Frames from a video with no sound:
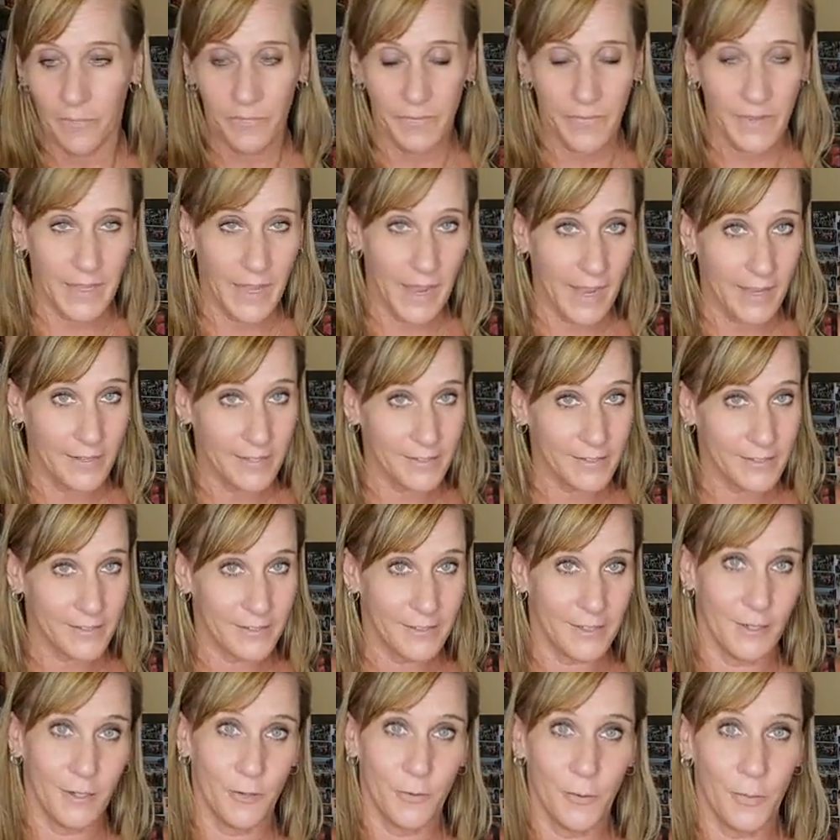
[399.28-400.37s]
Yes,
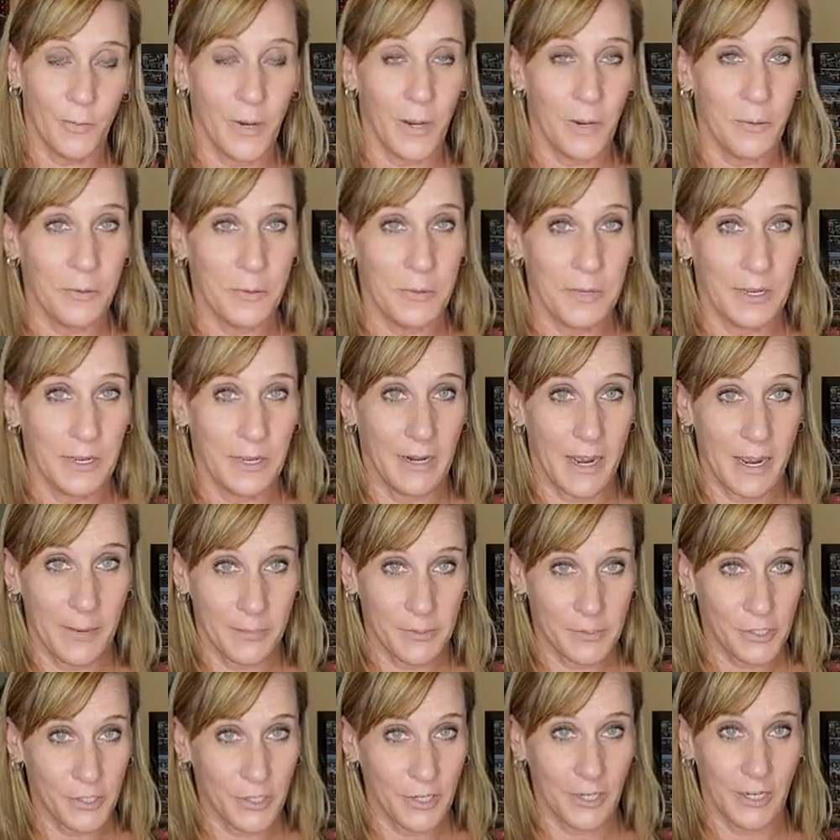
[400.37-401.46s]
there will probably be an
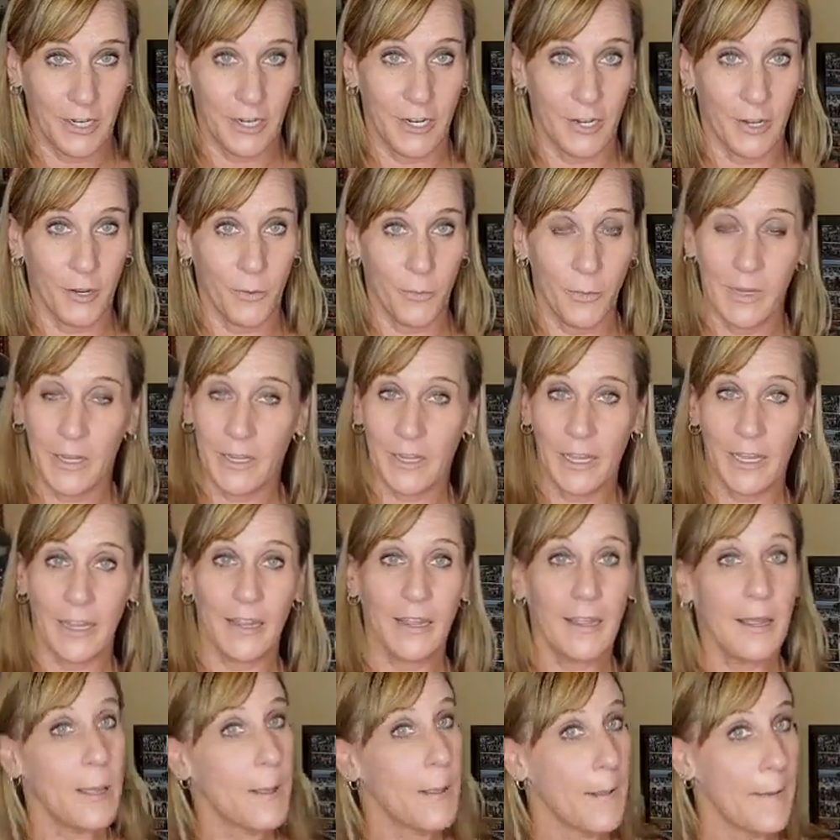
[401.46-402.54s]
opportunity to go wheeling.
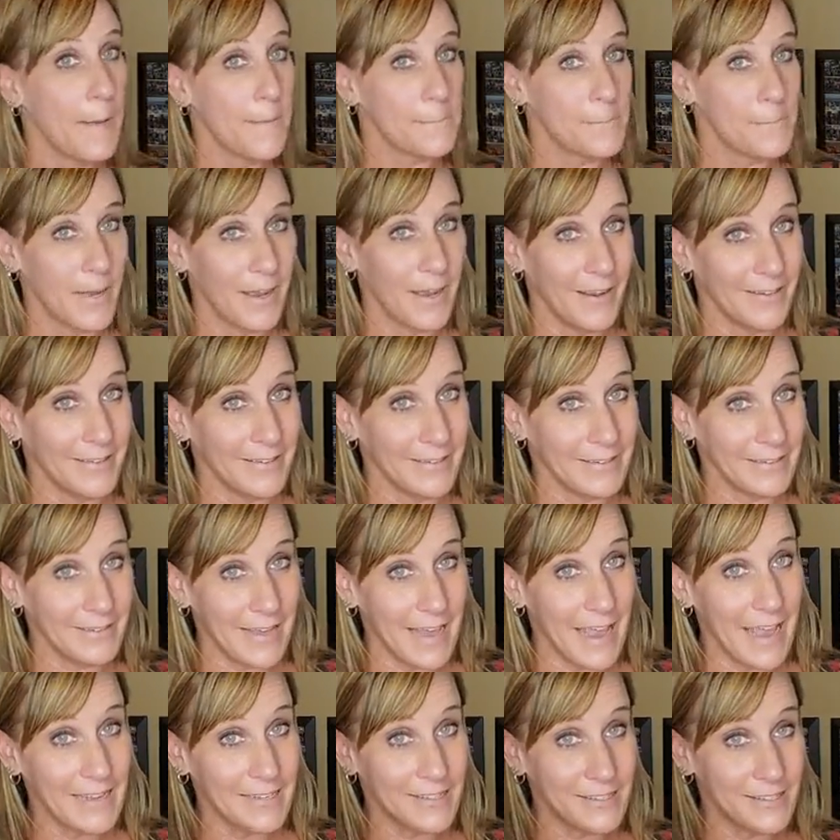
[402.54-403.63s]
But
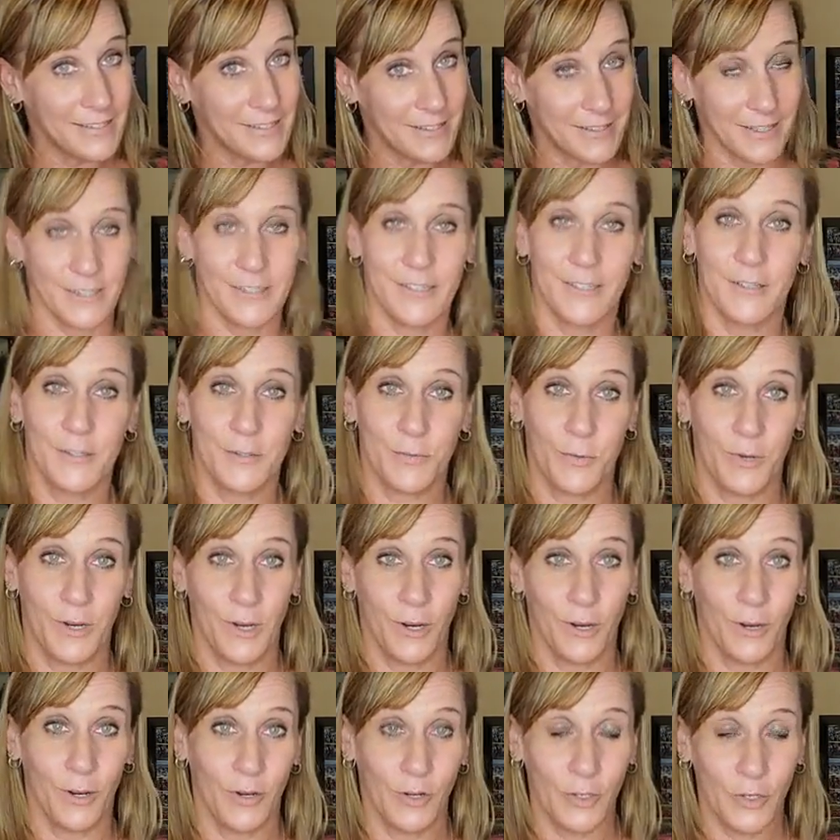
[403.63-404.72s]
yes, this is
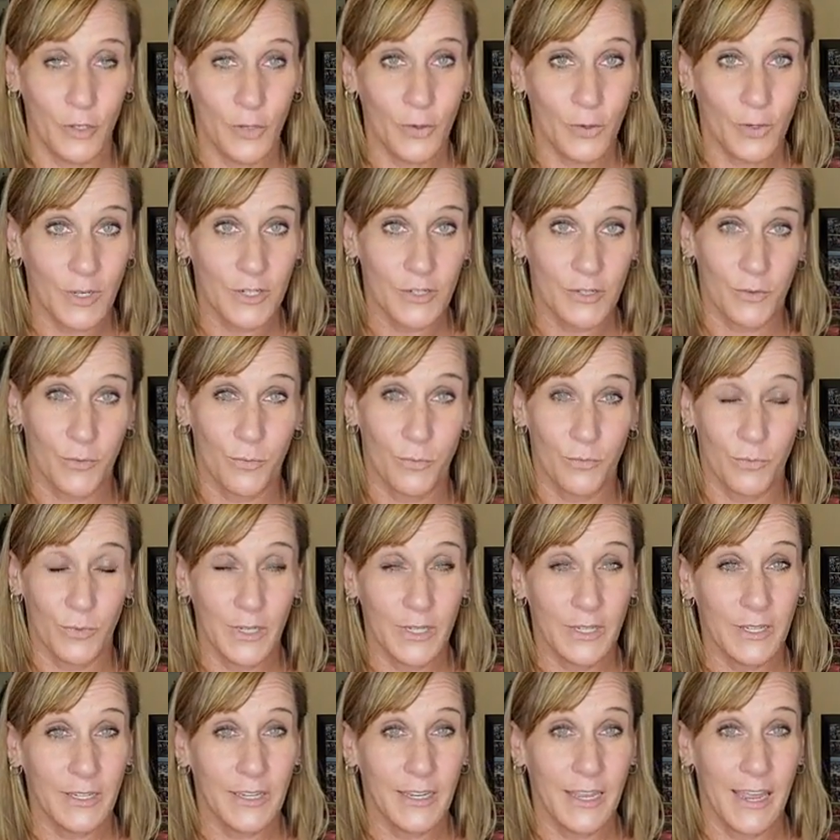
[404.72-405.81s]
where you get to
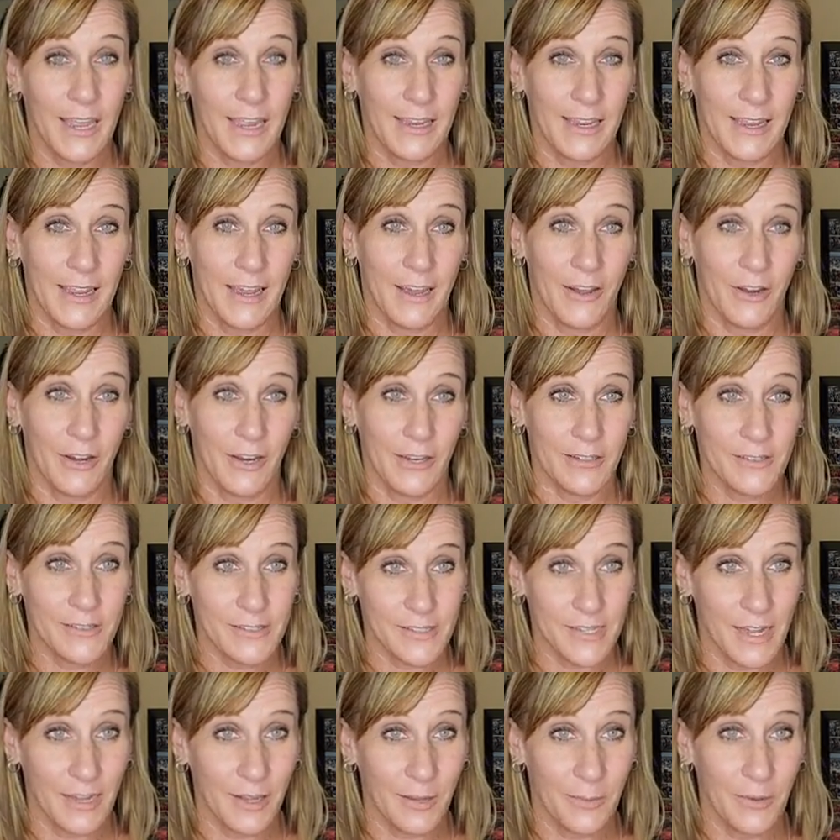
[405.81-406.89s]
really hang out and
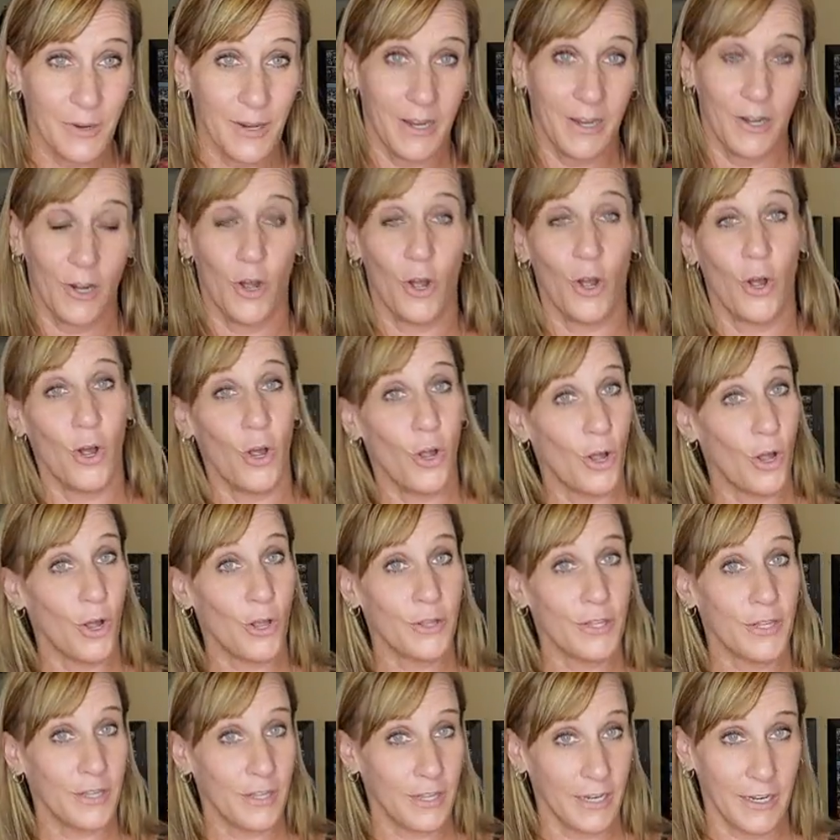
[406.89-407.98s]
celebrate all
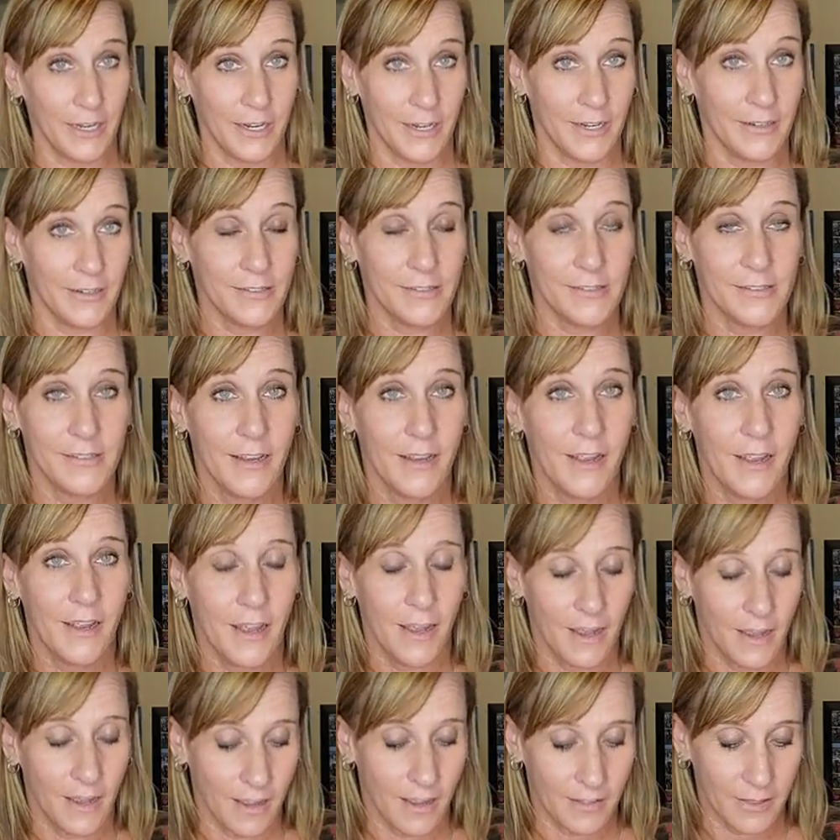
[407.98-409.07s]
the ladies
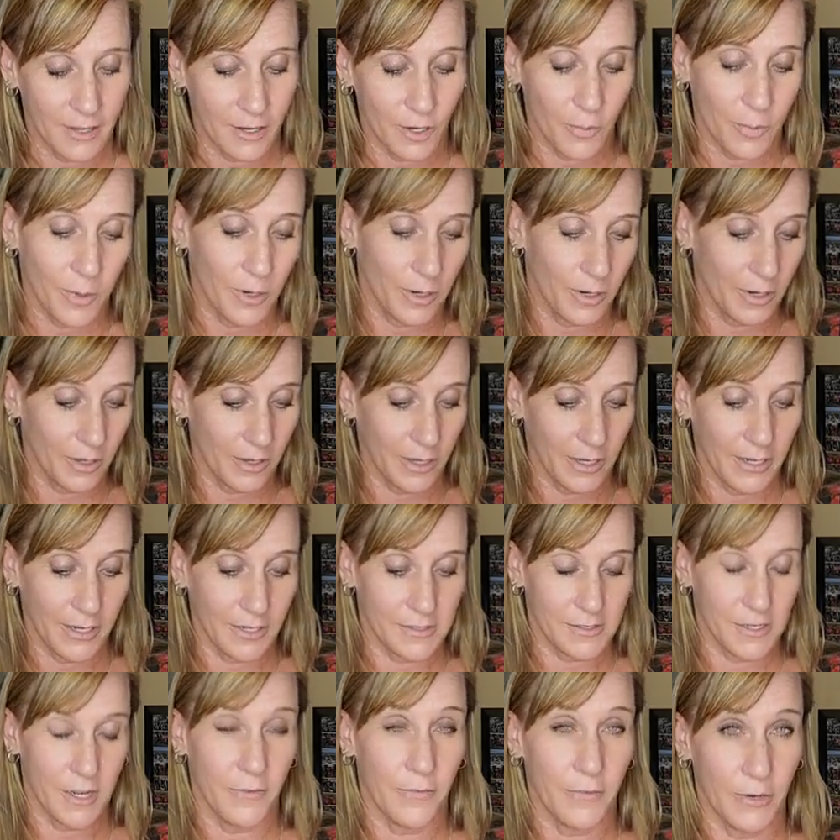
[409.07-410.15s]
that are part of Ladies
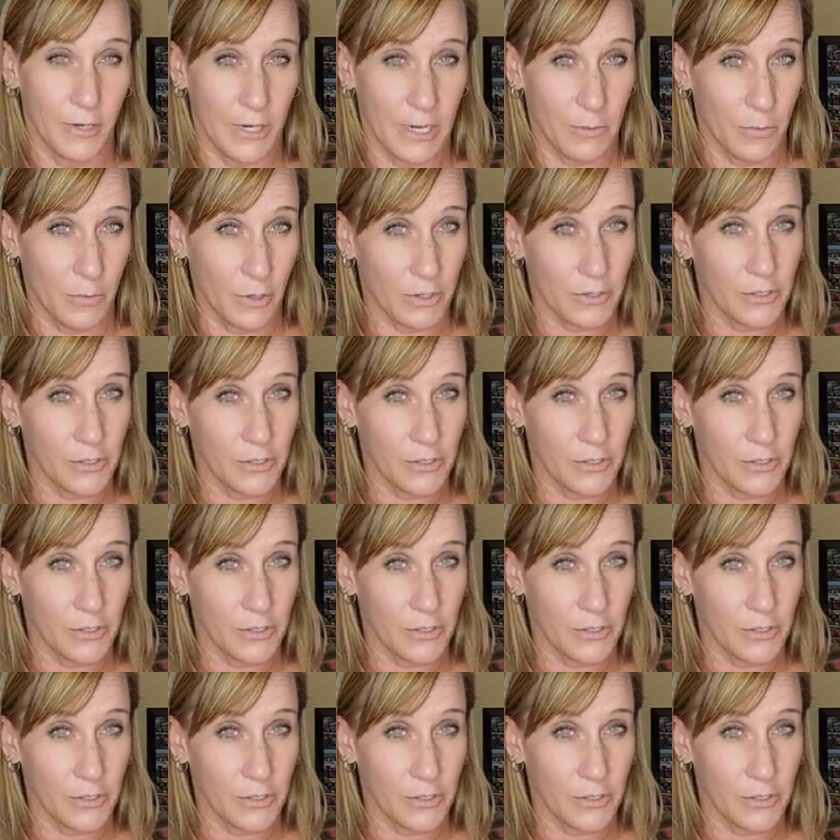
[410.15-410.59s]
Off-Road Network.